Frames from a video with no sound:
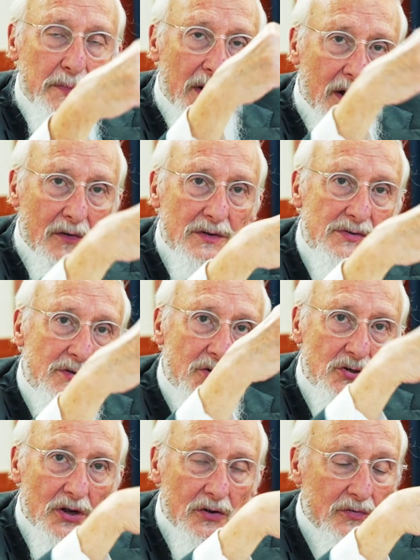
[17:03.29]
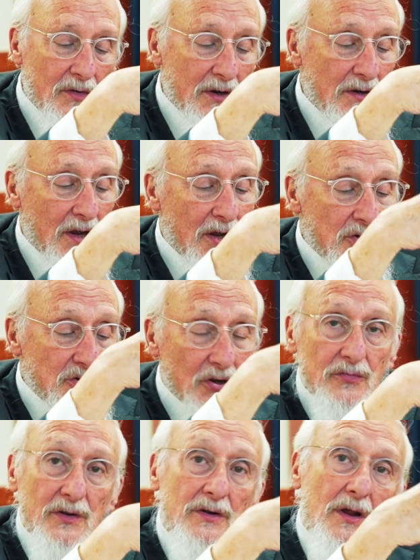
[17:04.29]
Parents to children,
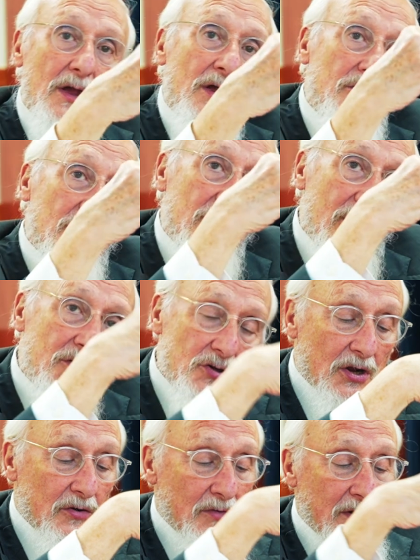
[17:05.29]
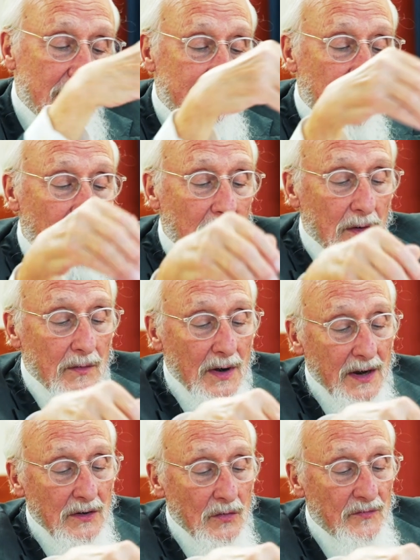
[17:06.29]
children to their children, right?